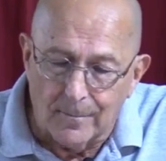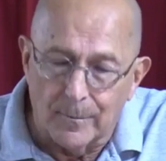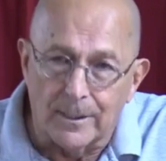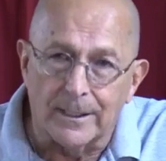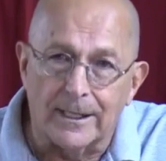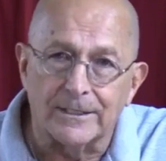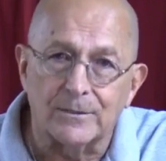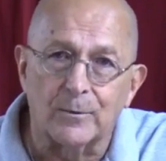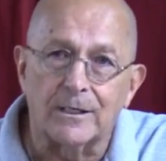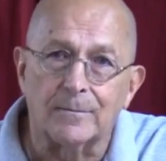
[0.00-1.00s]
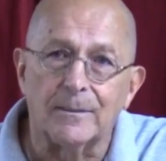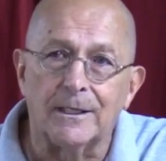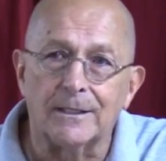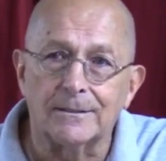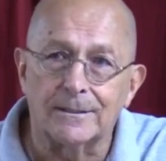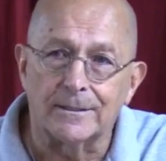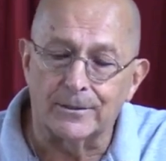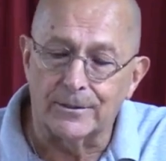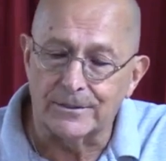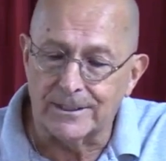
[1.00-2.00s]
But as we can begin to
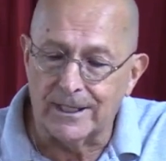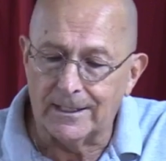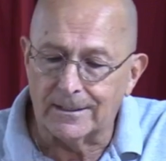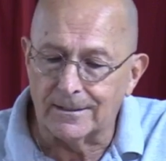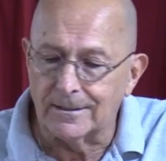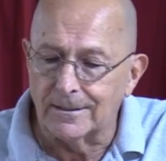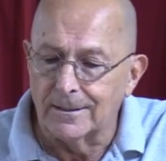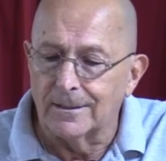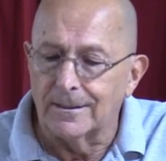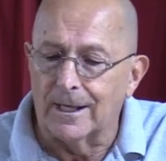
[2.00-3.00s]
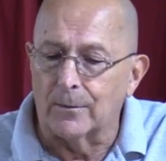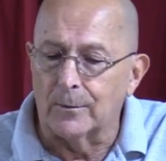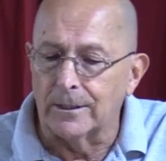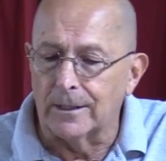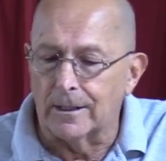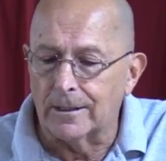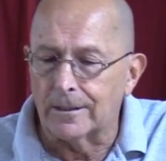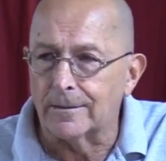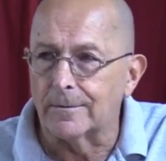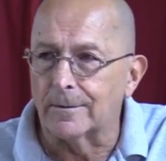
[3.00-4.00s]
understand that we
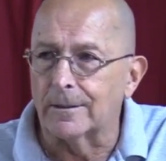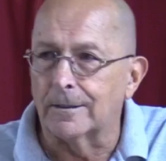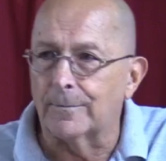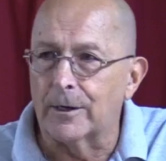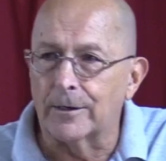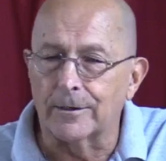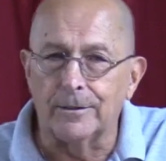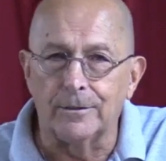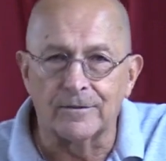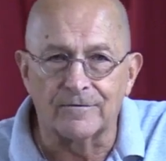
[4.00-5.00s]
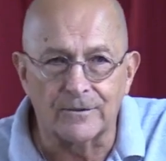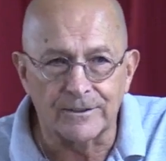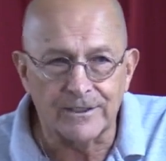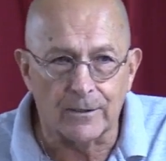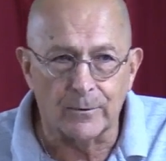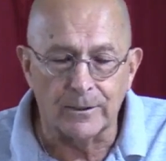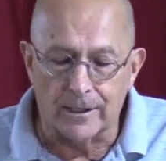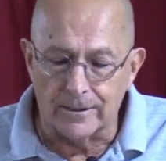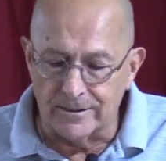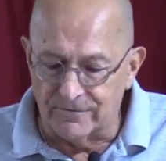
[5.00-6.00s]
are a part of the universe, that we
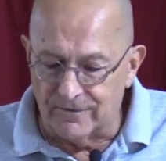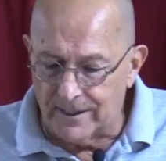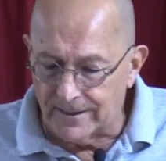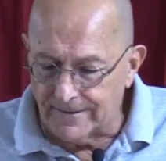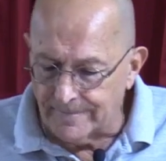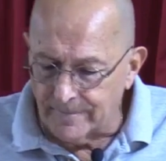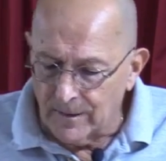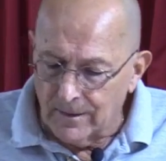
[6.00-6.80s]
are divine,